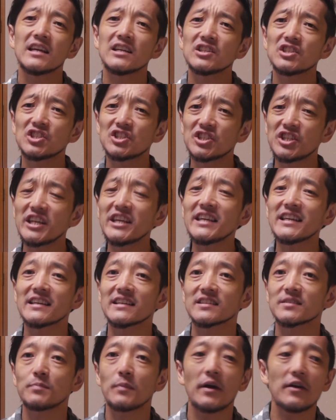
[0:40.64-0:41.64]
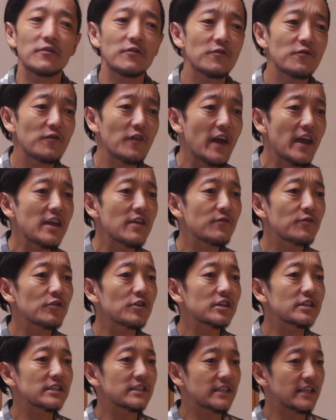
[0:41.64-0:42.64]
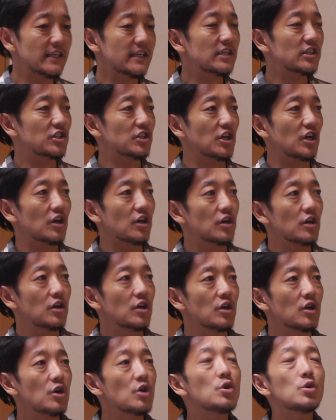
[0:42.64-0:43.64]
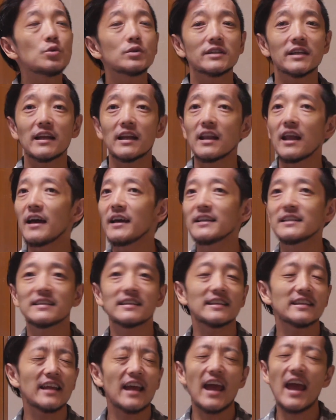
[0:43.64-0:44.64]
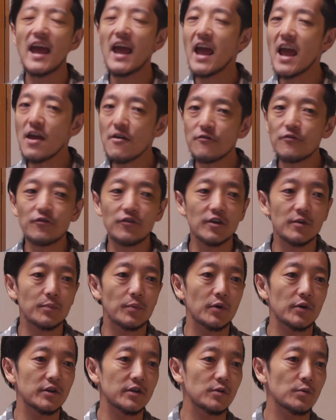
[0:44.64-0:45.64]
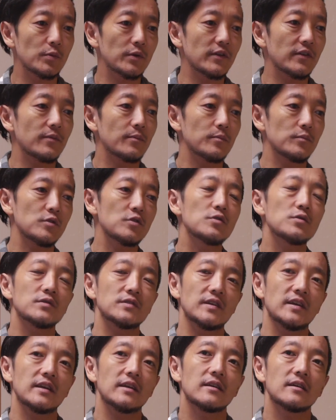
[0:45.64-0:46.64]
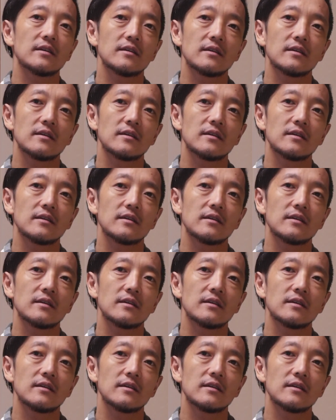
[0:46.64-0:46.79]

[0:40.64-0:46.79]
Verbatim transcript: She is my favourite teacher who delighted everybody with music.